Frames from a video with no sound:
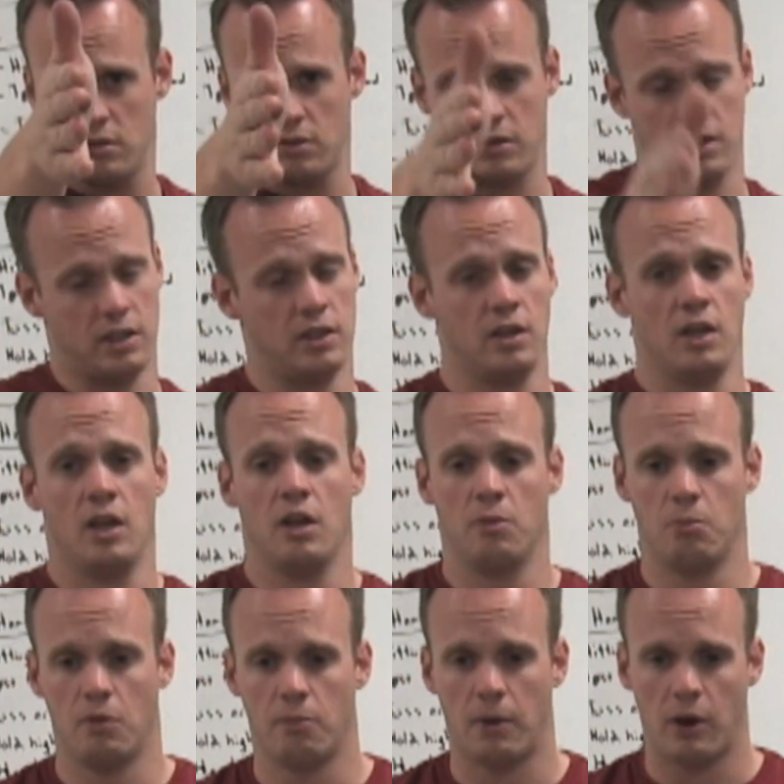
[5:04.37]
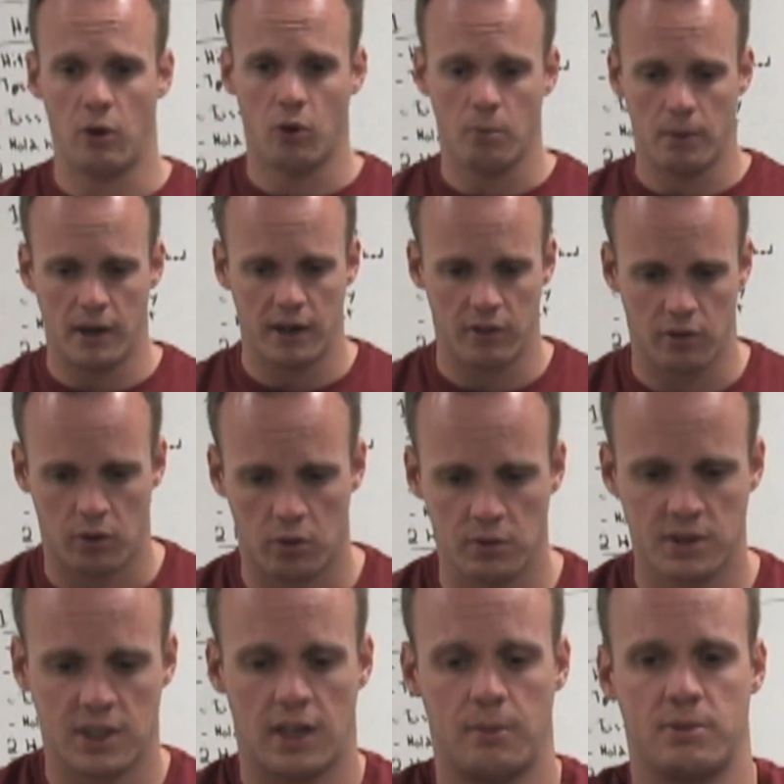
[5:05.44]
okay? Move my whole body the
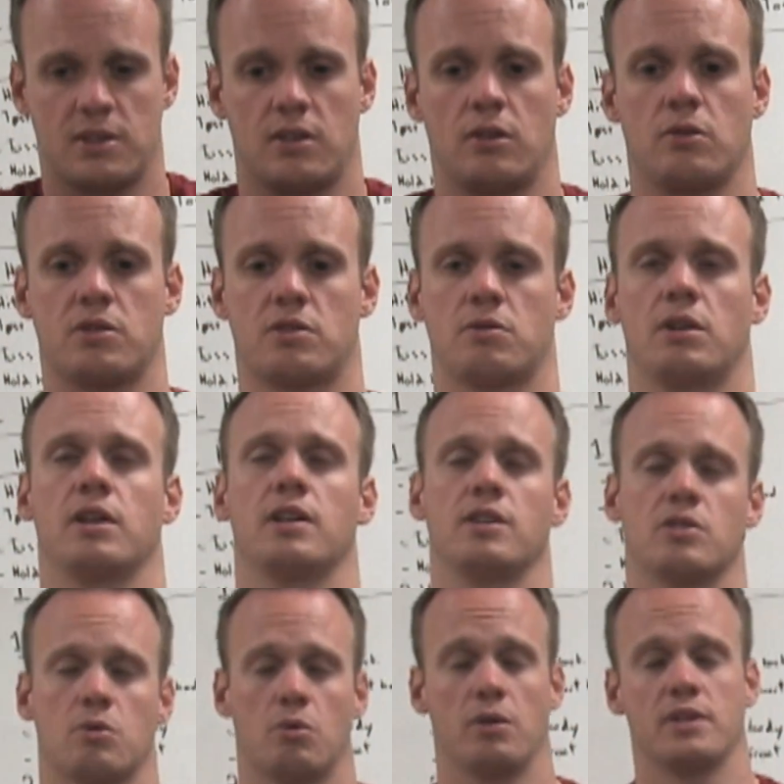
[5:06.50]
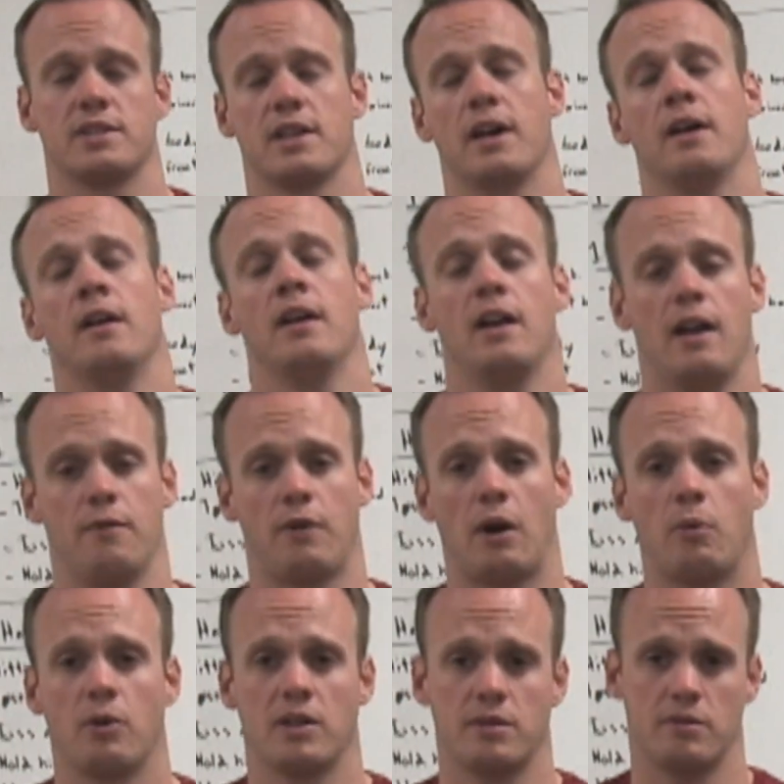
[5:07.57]
whole time is going to go straight in towards that. If I
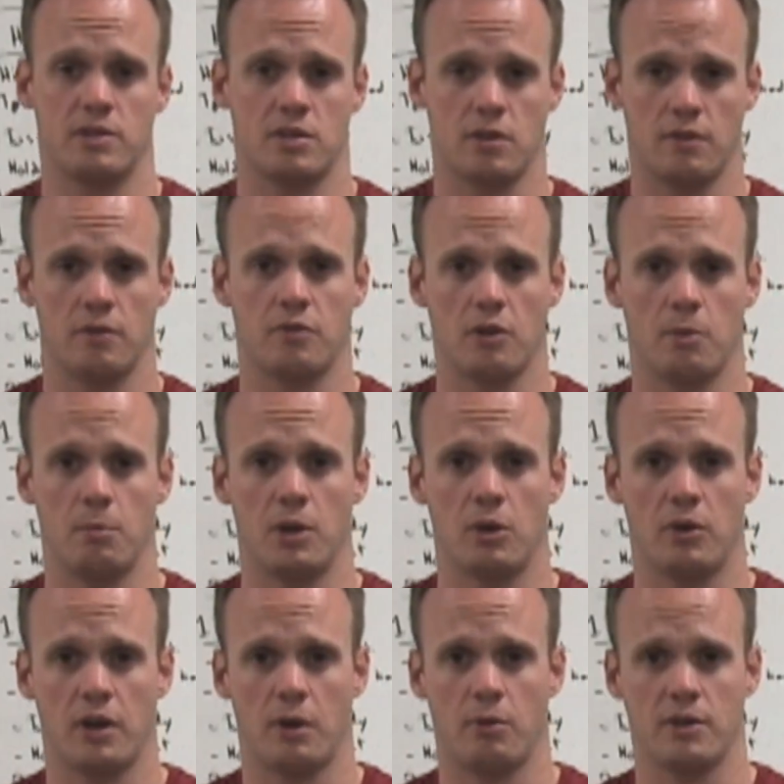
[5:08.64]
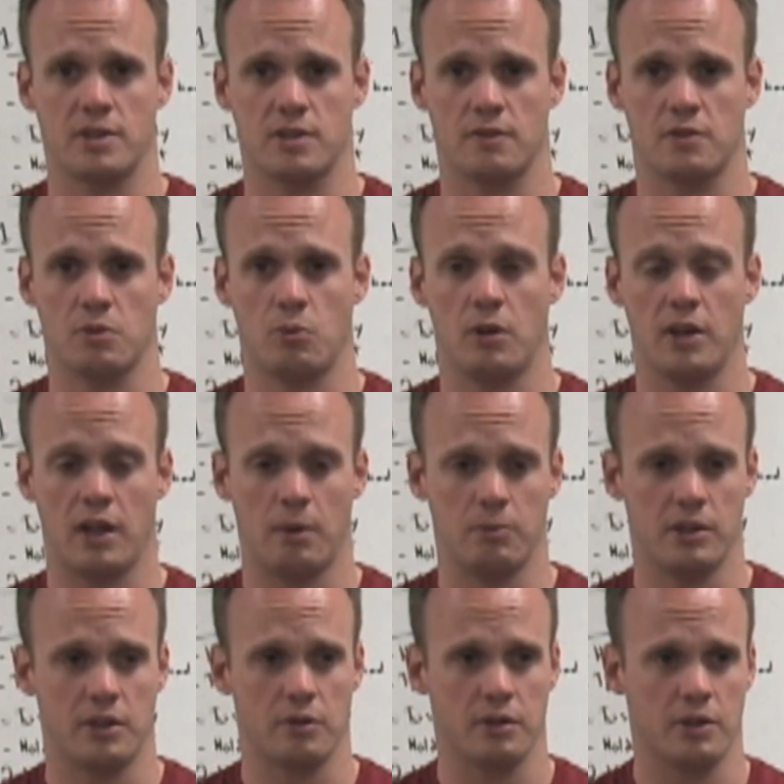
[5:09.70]
want it serving from the middle and I want to serve to 1,
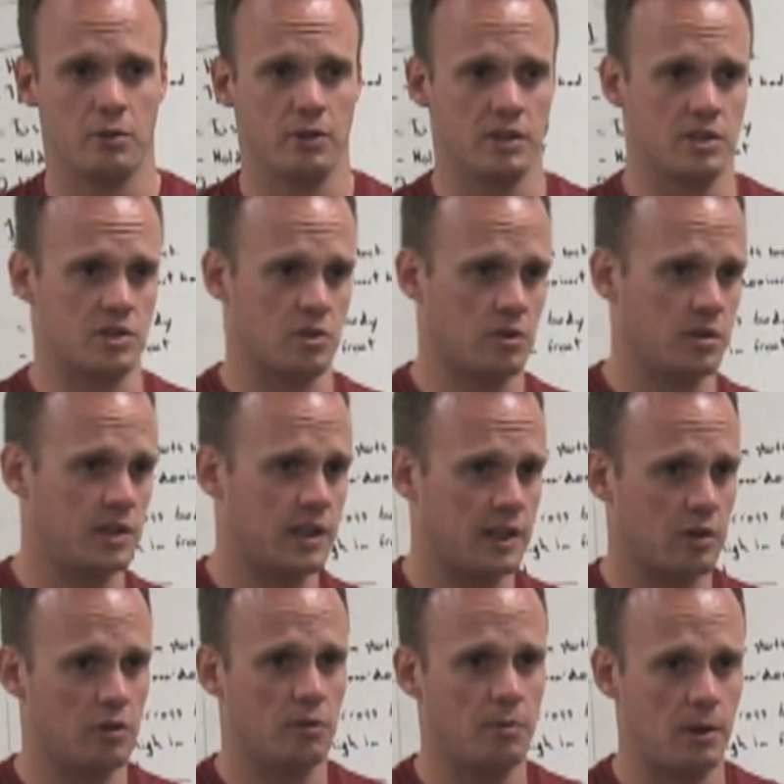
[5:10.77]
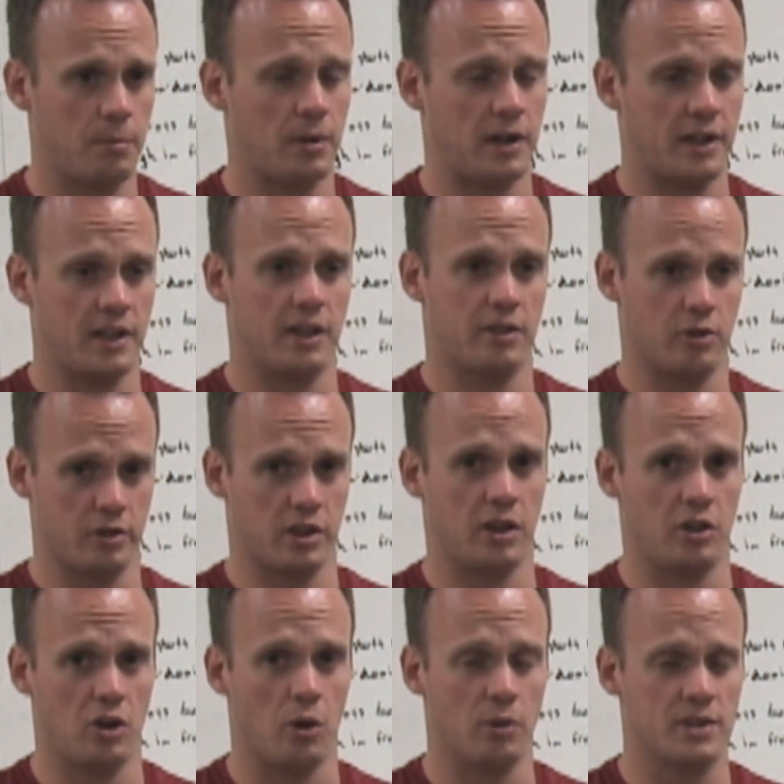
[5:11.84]
I'm literally going to turn the angle of my body. They're
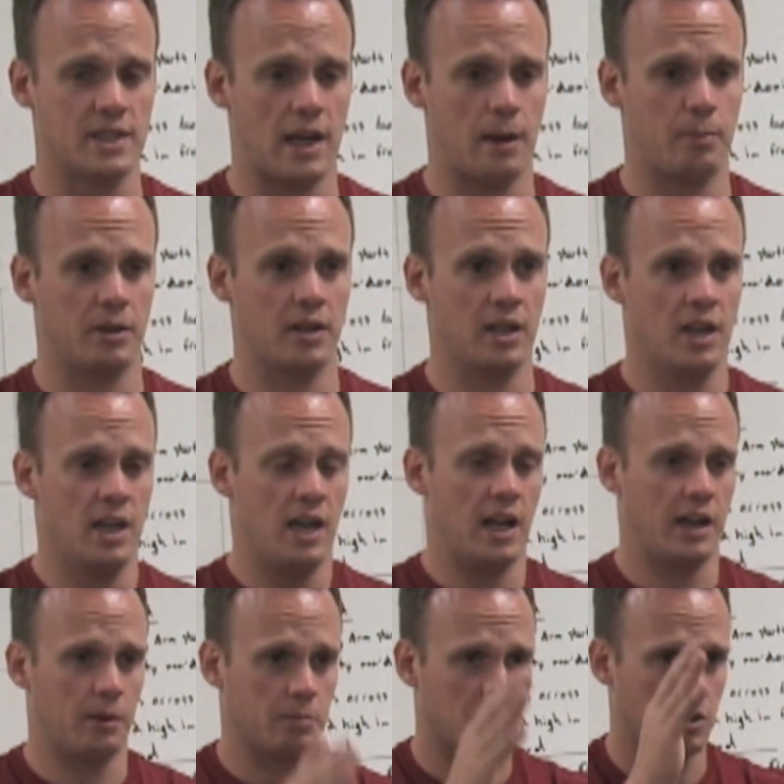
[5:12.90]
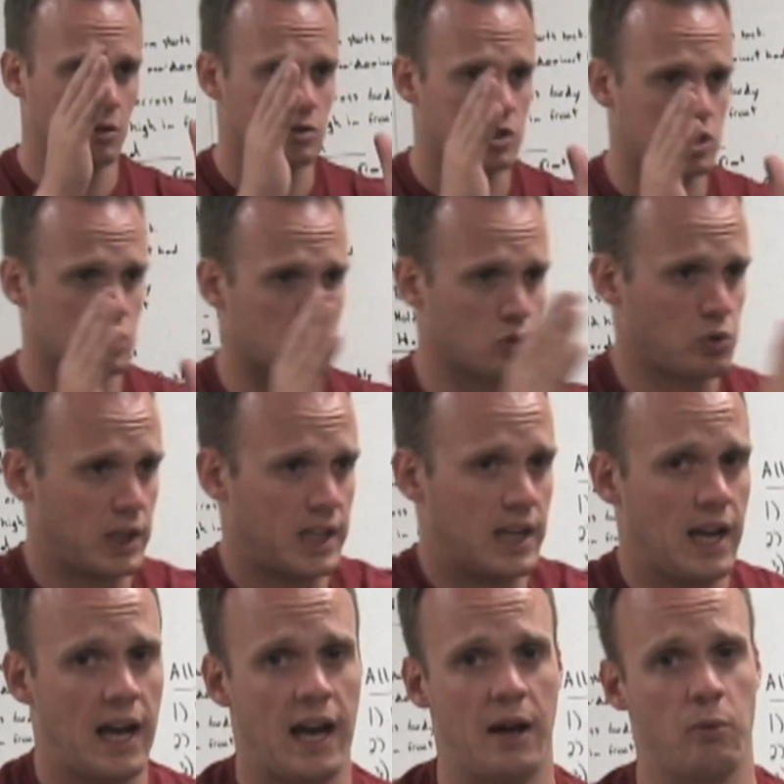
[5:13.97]
going to know what's happening, and I'm going to go
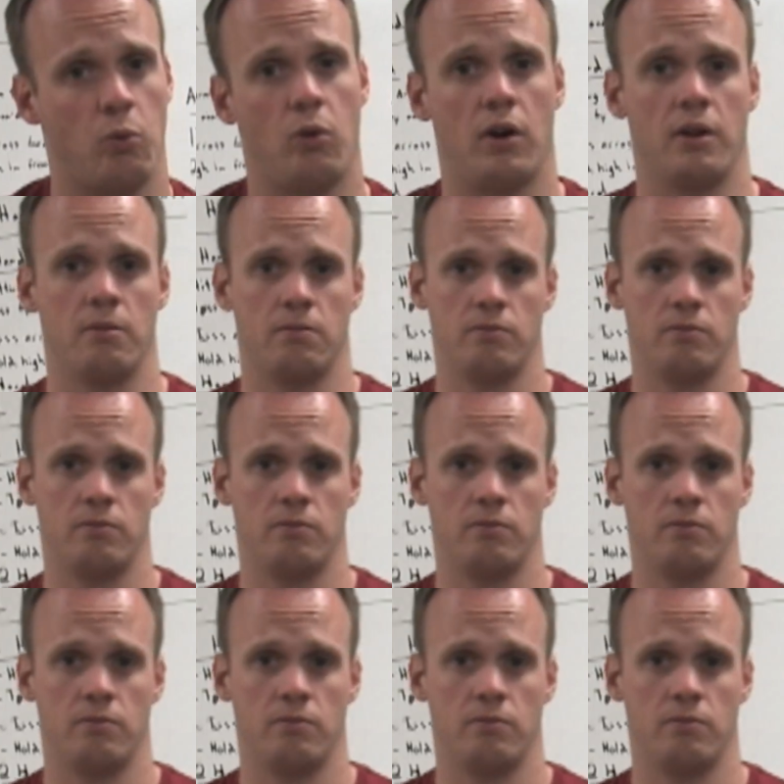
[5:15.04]
straight at 1.